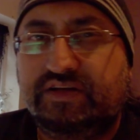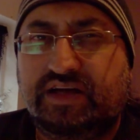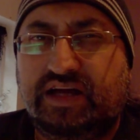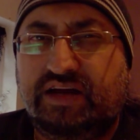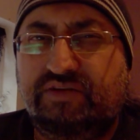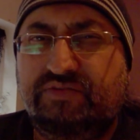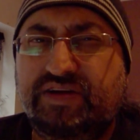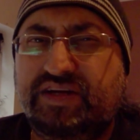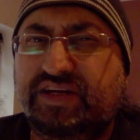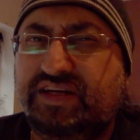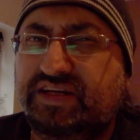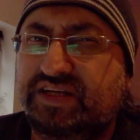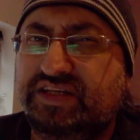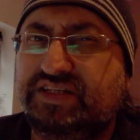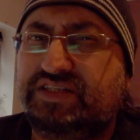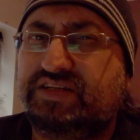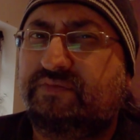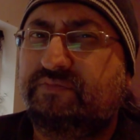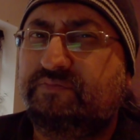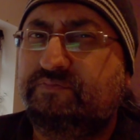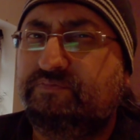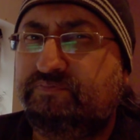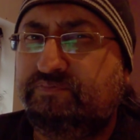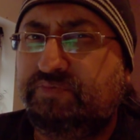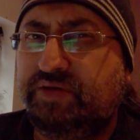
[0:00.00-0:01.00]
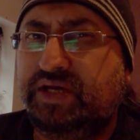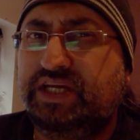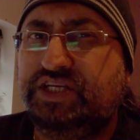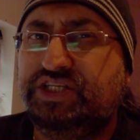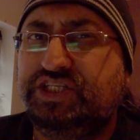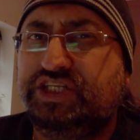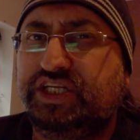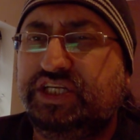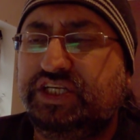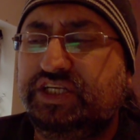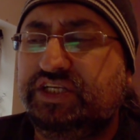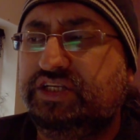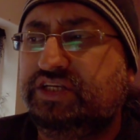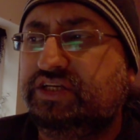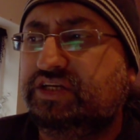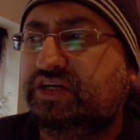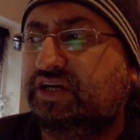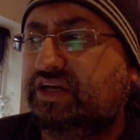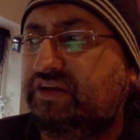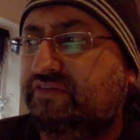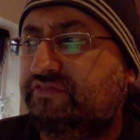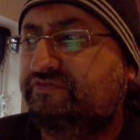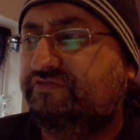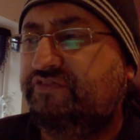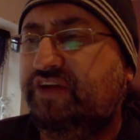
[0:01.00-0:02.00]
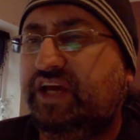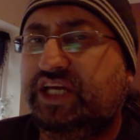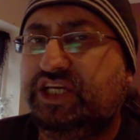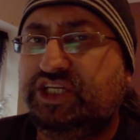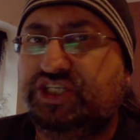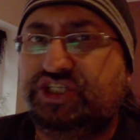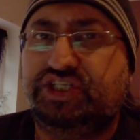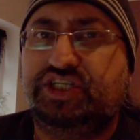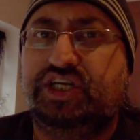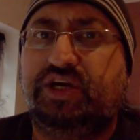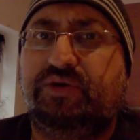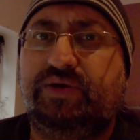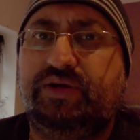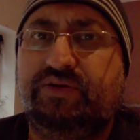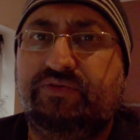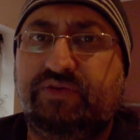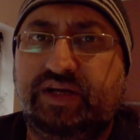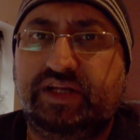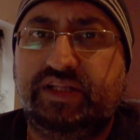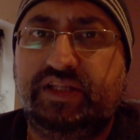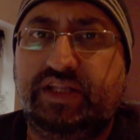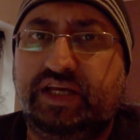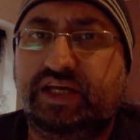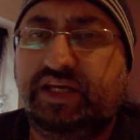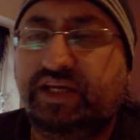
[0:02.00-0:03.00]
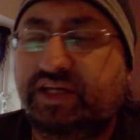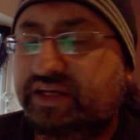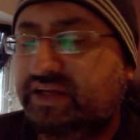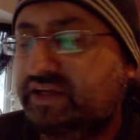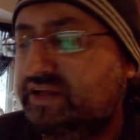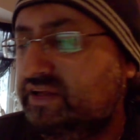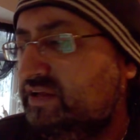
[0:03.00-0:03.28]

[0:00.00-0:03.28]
I reckon there's some pigeon kind of fetish going around there.